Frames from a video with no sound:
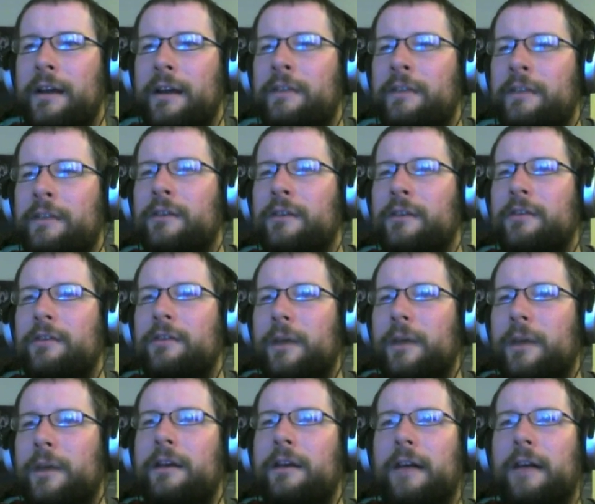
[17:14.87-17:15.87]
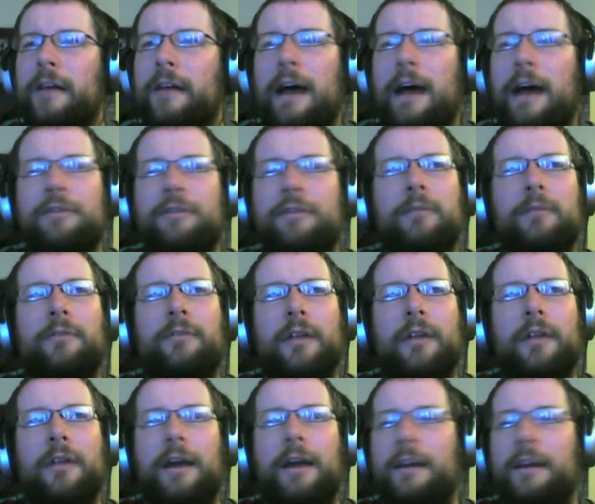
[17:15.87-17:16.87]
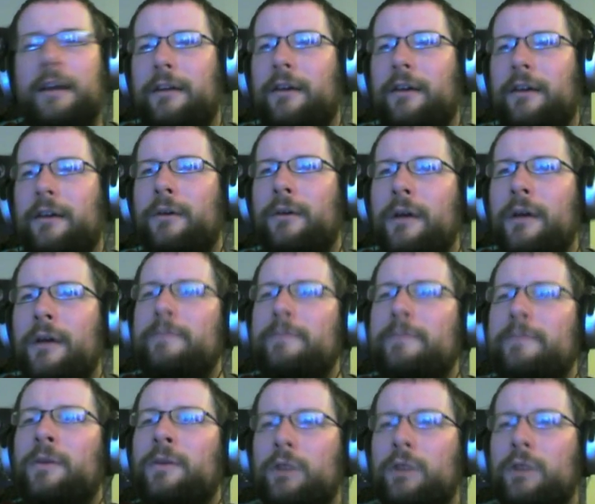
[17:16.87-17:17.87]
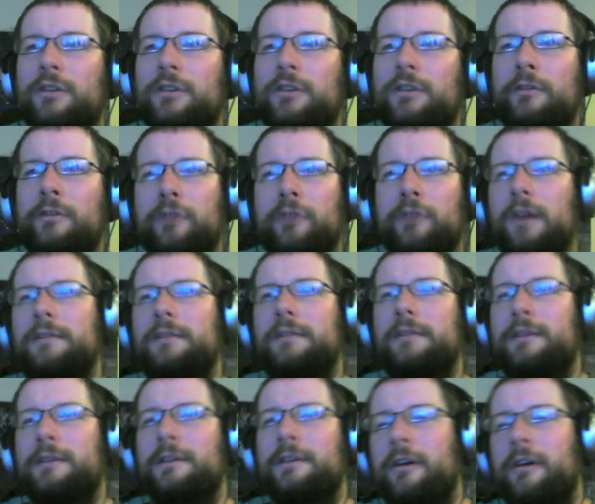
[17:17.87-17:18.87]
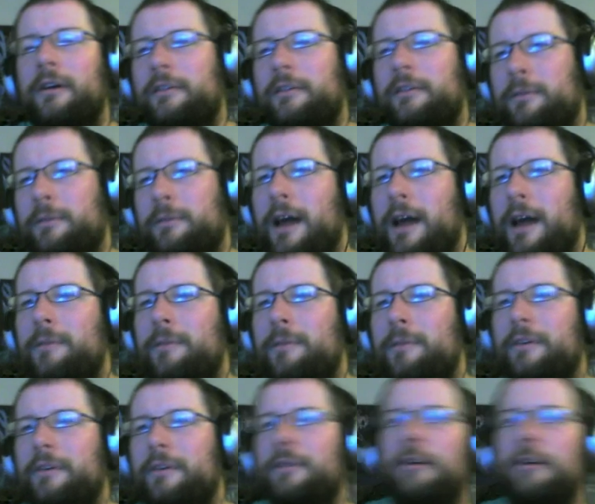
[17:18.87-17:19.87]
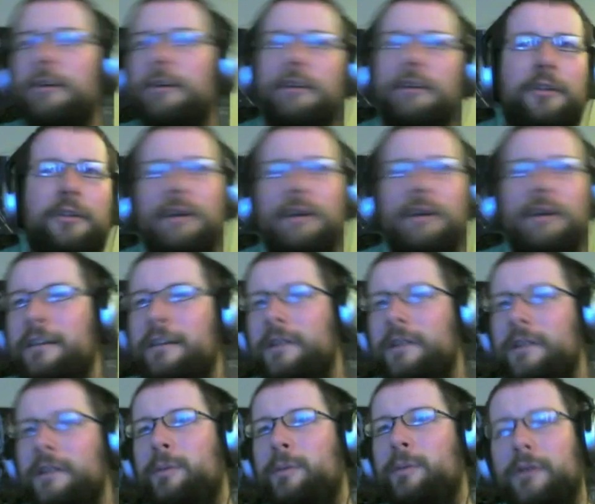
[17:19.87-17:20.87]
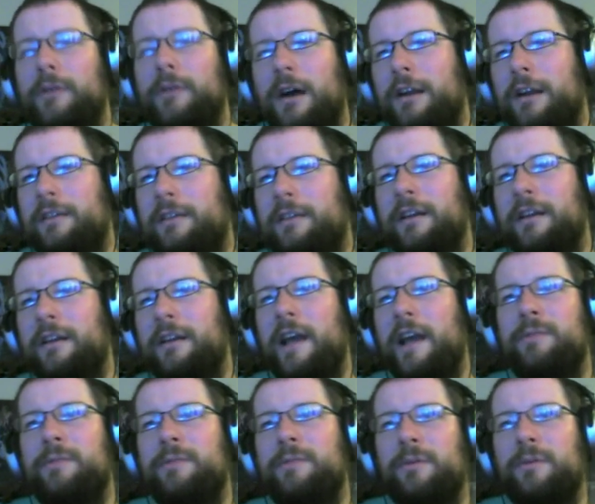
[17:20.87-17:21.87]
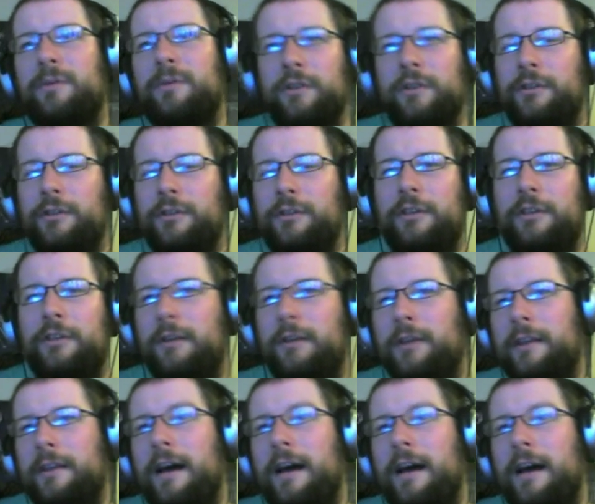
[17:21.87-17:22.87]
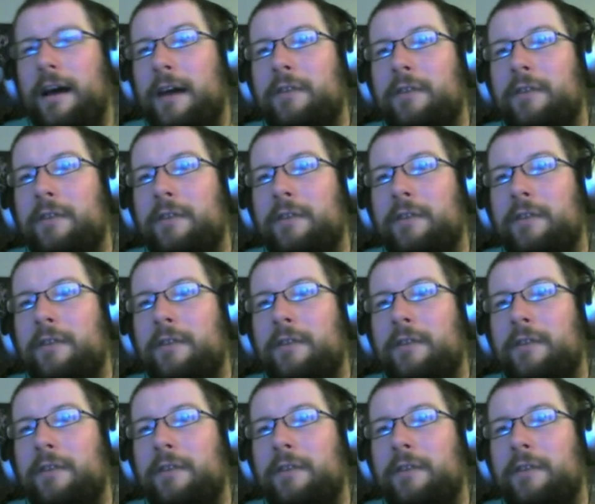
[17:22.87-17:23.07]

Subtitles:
an awesome idea to have something like, you know, we'll do free concerts for our subscribers, we'll do deeper artist engagement, we'll do stuff like that.